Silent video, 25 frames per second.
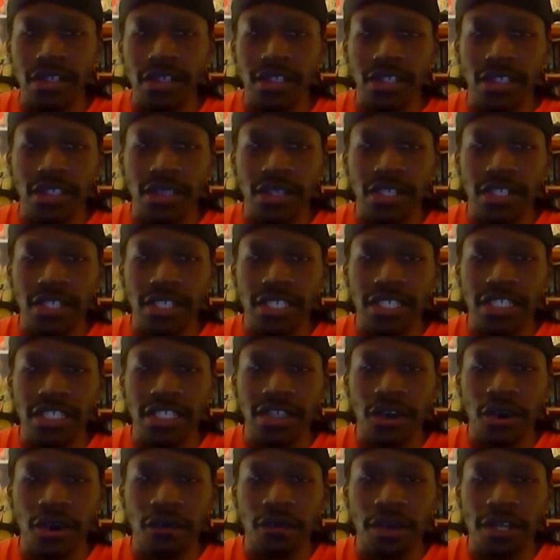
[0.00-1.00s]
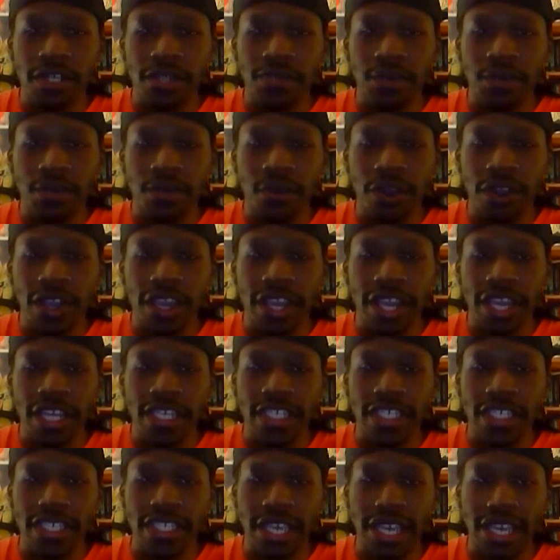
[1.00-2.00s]
so the sea stone must be working
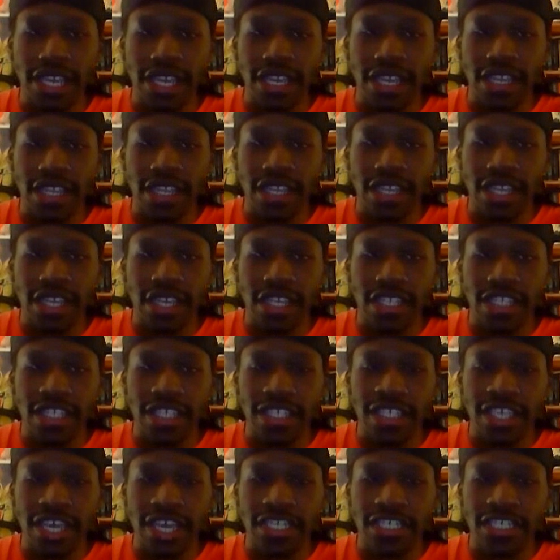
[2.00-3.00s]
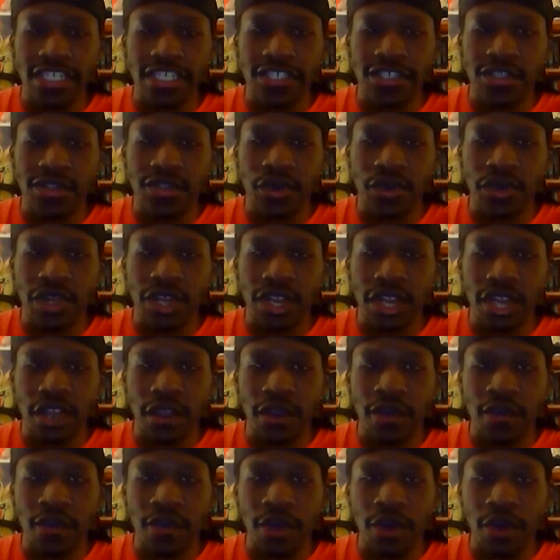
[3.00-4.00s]
as intended. He just has
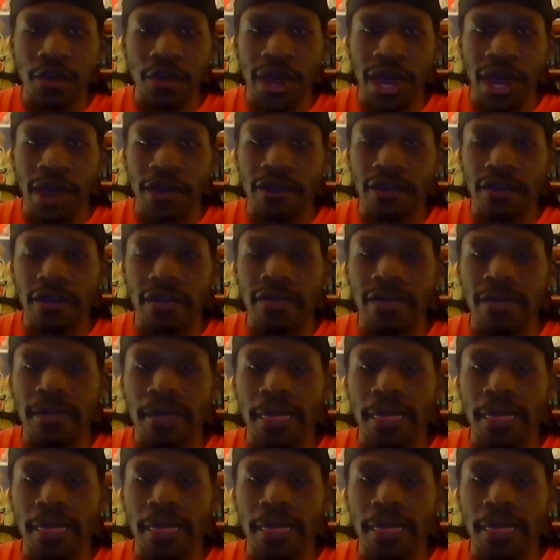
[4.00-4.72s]
extraordinary willpower.